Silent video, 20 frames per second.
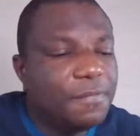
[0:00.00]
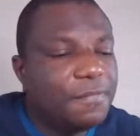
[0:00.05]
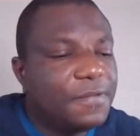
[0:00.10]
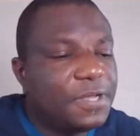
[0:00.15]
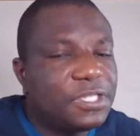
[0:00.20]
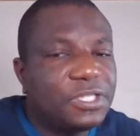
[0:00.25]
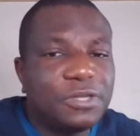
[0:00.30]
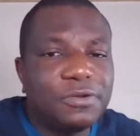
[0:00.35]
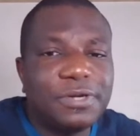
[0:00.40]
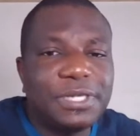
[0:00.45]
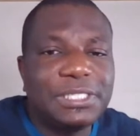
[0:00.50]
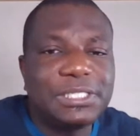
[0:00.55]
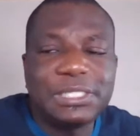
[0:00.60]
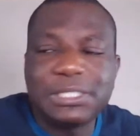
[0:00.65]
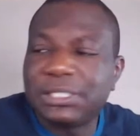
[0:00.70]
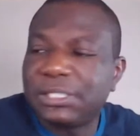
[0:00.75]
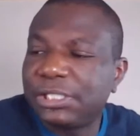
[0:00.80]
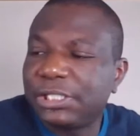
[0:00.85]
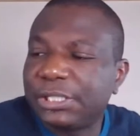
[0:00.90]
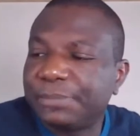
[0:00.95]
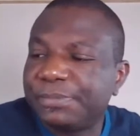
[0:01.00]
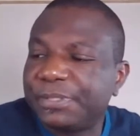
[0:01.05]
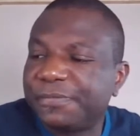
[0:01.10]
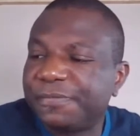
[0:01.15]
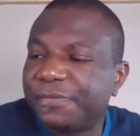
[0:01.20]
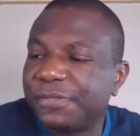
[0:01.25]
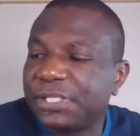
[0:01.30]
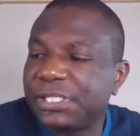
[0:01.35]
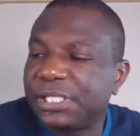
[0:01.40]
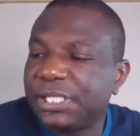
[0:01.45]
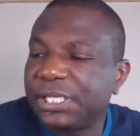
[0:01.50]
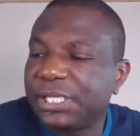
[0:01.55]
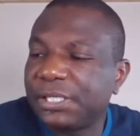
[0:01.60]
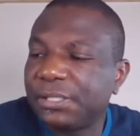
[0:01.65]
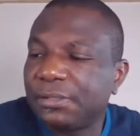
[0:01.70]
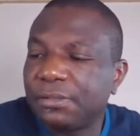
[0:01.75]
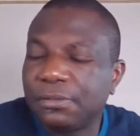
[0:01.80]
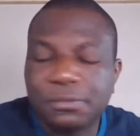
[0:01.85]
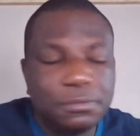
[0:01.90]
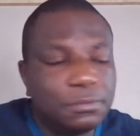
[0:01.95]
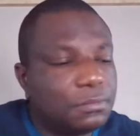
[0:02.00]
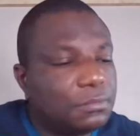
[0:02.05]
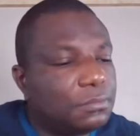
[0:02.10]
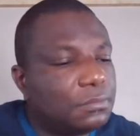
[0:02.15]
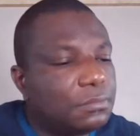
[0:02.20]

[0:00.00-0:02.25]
First Corinthians chapter 14.